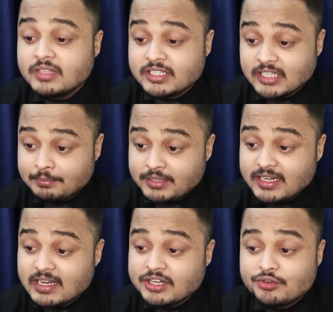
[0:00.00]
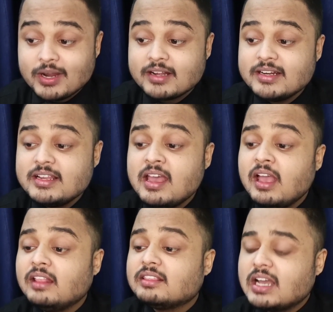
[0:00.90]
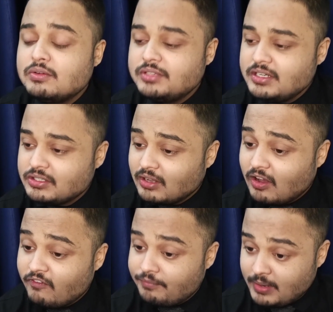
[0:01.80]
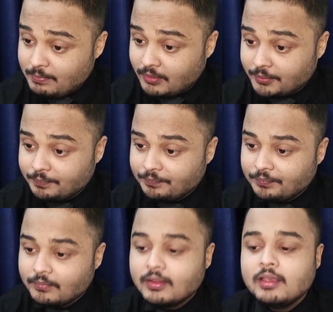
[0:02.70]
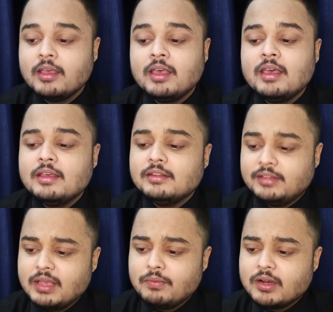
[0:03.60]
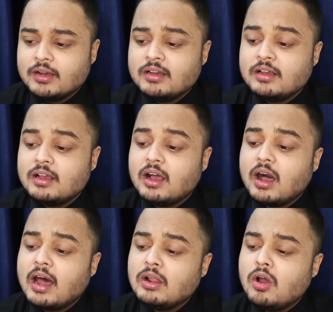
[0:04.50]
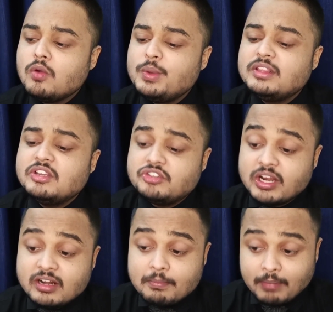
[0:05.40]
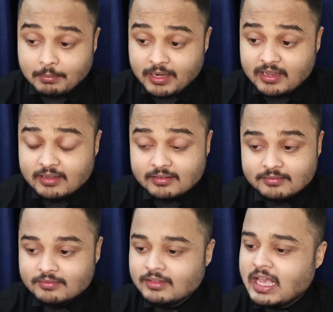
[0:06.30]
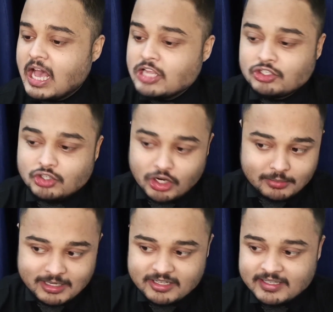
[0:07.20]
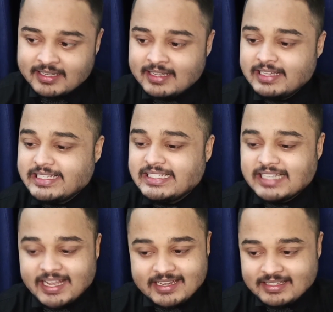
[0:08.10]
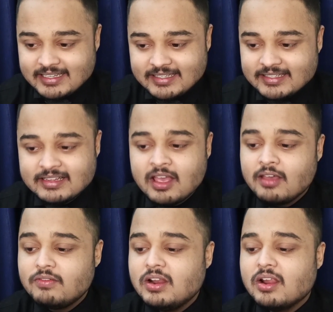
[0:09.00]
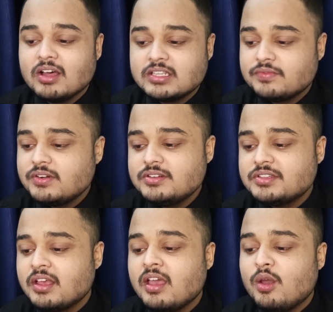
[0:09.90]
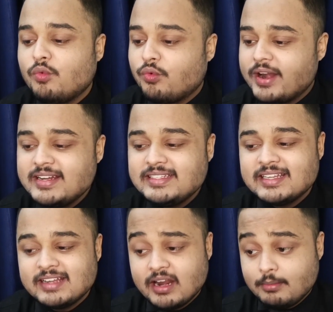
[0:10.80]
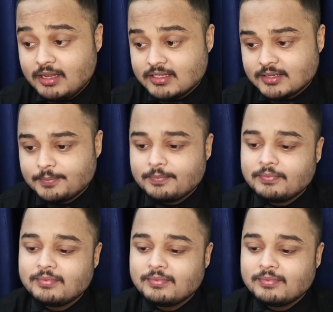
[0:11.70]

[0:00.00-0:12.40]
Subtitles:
The subject attracted thousands of people. They were, along with the general public, astronomers, scientists, philosophers, friends and enemies.